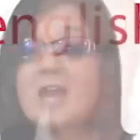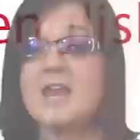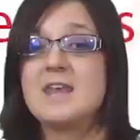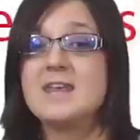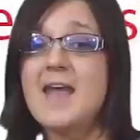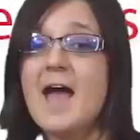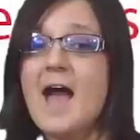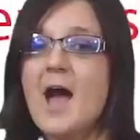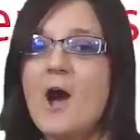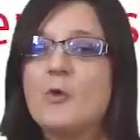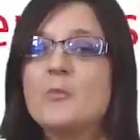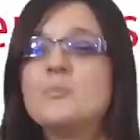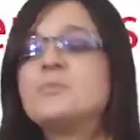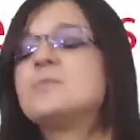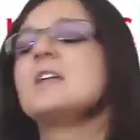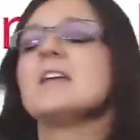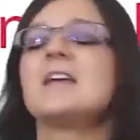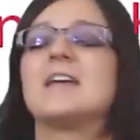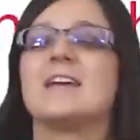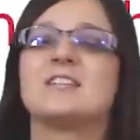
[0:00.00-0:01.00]

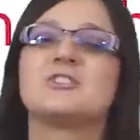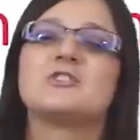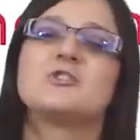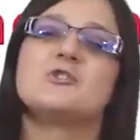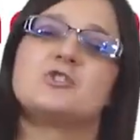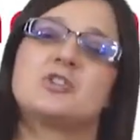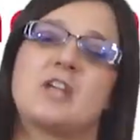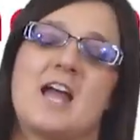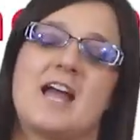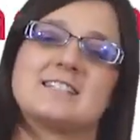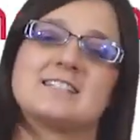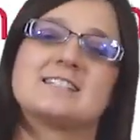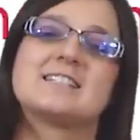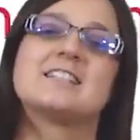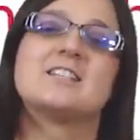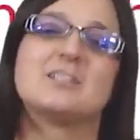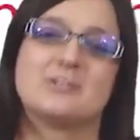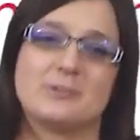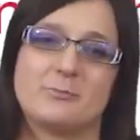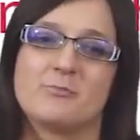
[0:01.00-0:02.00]
Now, it's your
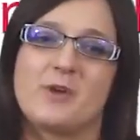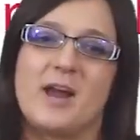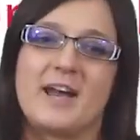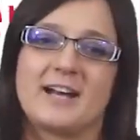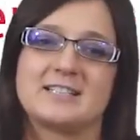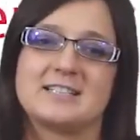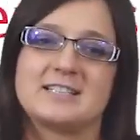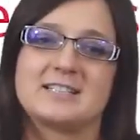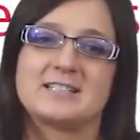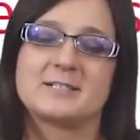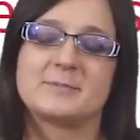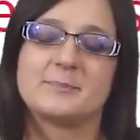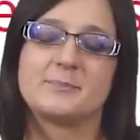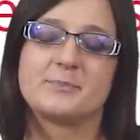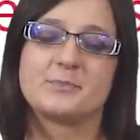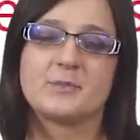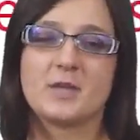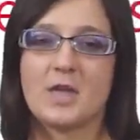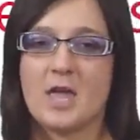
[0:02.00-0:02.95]
chance to practice.